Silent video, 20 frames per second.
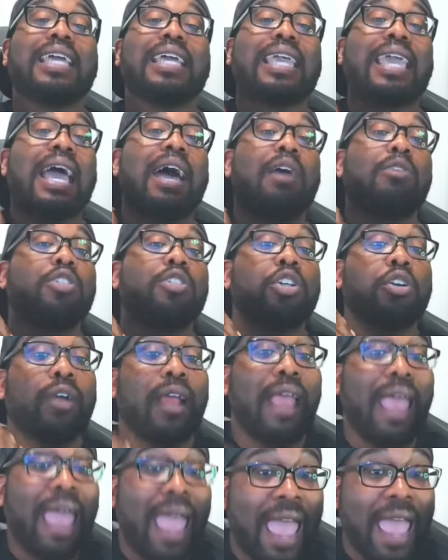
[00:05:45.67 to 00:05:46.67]

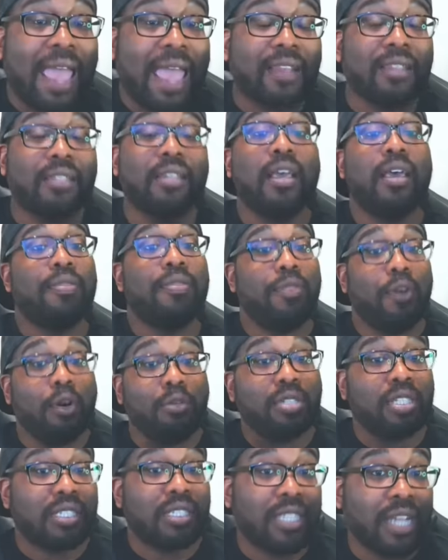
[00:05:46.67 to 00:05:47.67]
counteract
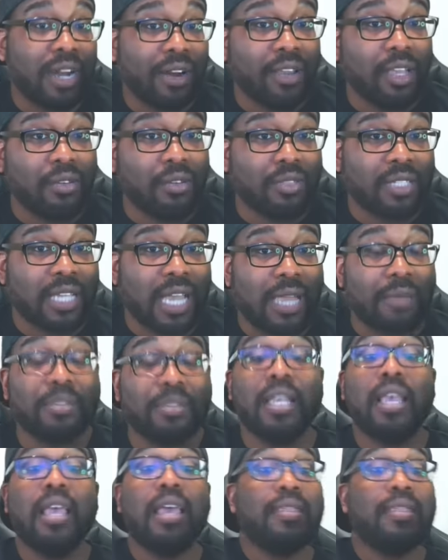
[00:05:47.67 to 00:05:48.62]
those stereotypes.